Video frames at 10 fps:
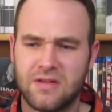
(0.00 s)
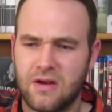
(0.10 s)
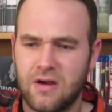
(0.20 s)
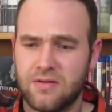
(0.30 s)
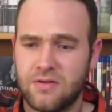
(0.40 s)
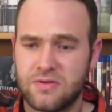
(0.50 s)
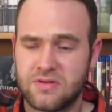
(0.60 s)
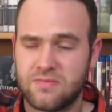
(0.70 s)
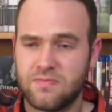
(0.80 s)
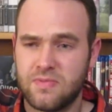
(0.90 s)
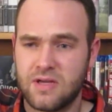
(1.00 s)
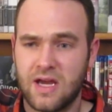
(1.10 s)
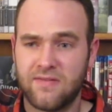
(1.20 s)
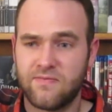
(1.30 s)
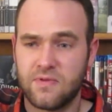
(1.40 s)
all those
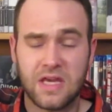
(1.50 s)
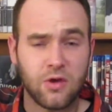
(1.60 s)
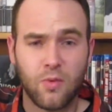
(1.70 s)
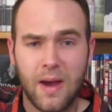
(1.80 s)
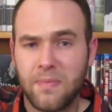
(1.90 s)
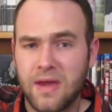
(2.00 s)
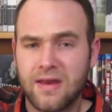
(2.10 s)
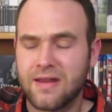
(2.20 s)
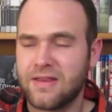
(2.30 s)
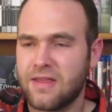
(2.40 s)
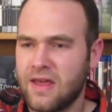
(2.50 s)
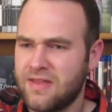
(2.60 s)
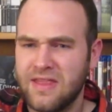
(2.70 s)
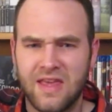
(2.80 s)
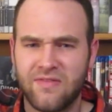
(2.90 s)
kind of Lethal Weapon, and I
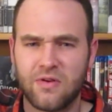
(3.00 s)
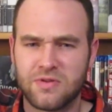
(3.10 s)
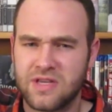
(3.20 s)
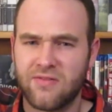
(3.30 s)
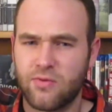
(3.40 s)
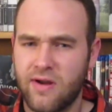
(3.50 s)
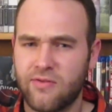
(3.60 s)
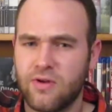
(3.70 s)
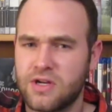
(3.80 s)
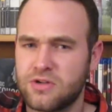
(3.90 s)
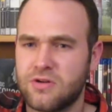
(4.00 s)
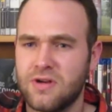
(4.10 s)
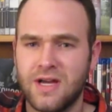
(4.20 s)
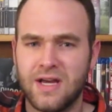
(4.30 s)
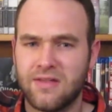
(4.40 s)
think even
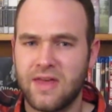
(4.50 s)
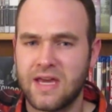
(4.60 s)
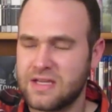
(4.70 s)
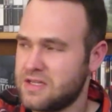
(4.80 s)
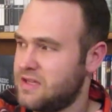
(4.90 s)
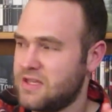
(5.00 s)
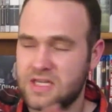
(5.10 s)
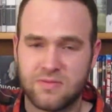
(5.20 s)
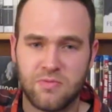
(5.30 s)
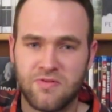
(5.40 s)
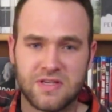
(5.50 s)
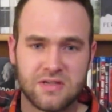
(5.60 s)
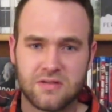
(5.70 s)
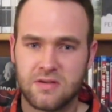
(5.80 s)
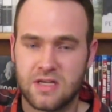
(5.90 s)
self-referential things in these
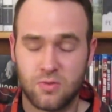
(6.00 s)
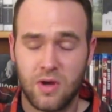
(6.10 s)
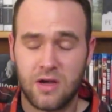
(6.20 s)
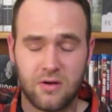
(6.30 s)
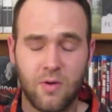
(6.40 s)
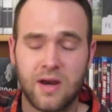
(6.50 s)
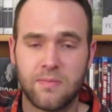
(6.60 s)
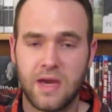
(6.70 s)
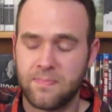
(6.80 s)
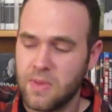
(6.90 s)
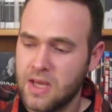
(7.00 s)
movies as well, quite a bit.